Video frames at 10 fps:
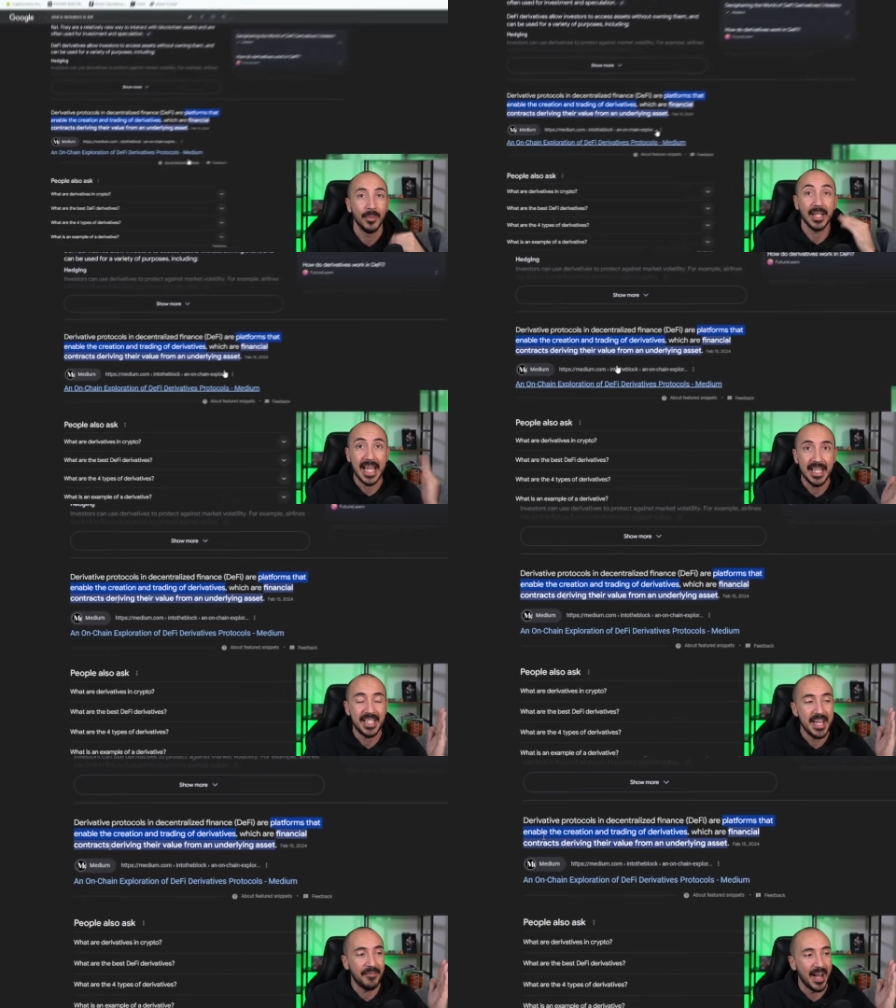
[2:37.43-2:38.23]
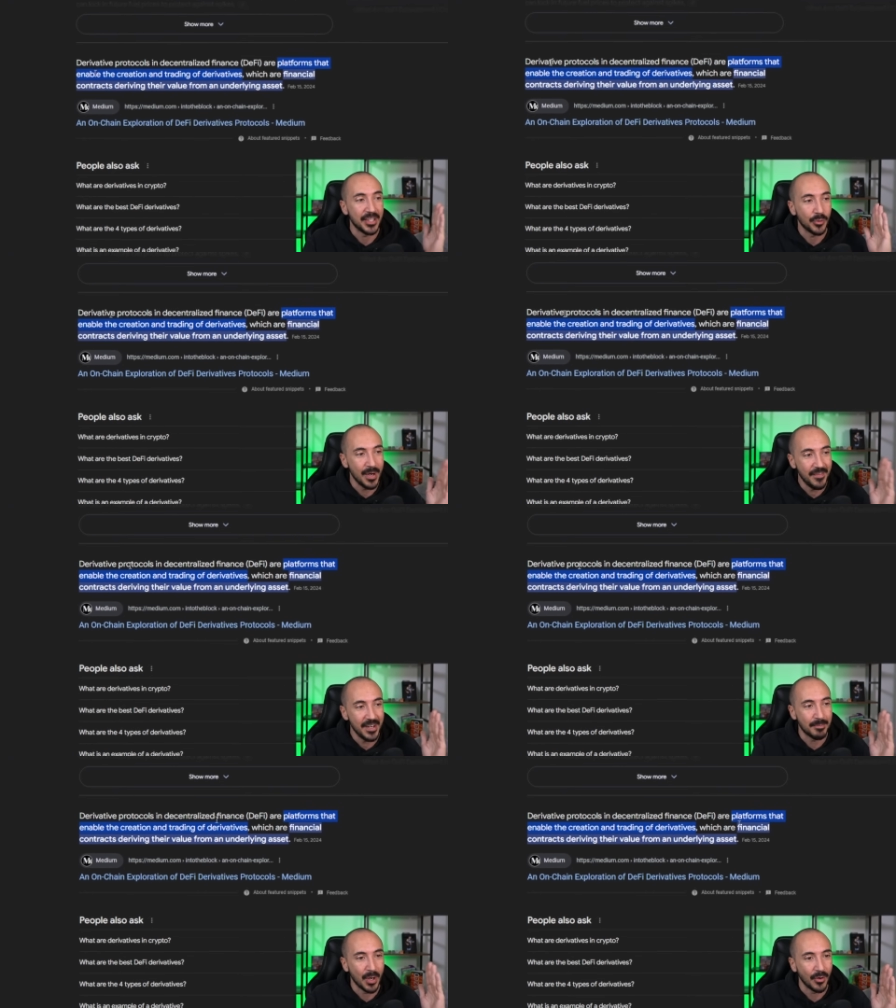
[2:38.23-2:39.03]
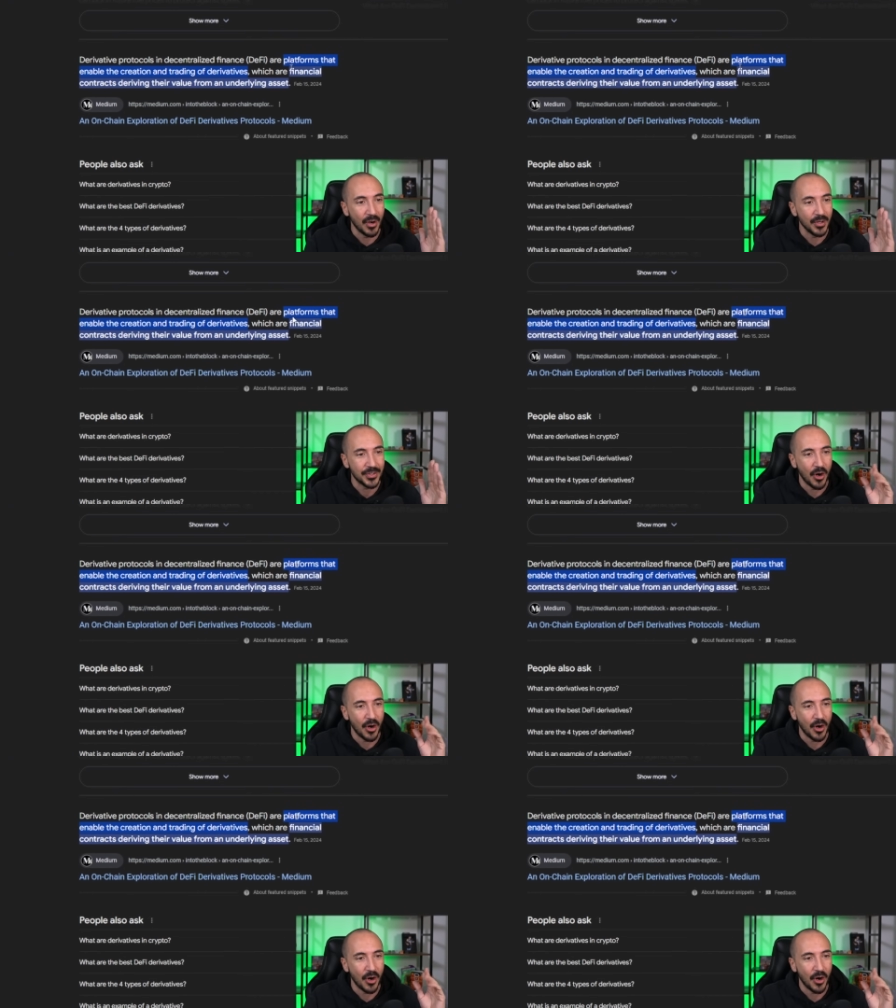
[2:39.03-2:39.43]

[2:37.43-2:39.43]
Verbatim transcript: Well, in DeFi, derivative protocol protocols